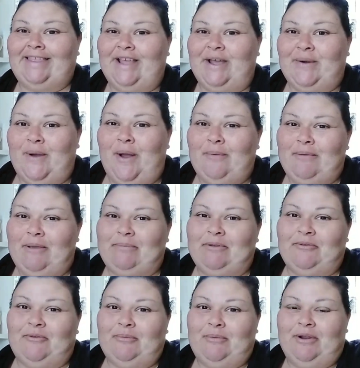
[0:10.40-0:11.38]
hello all my
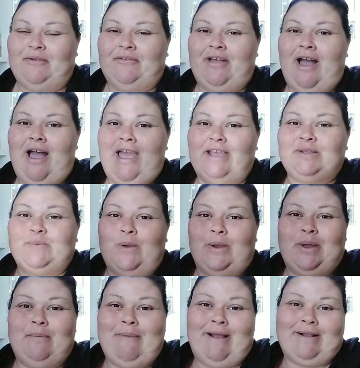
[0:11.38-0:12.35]
beautiful butterflies
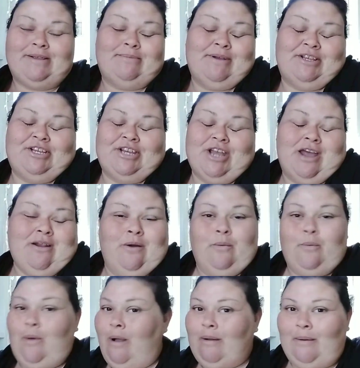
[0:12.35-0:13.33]
welcome back to my channel
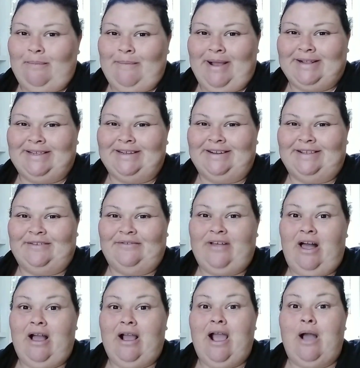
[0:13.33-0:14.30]
welcome back to another
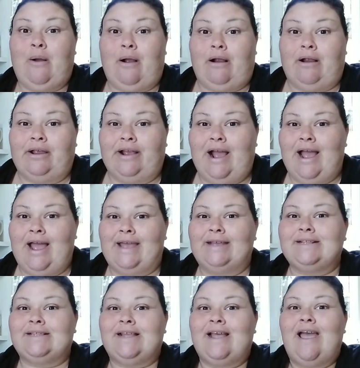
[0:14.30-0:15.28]
vlog how are you guys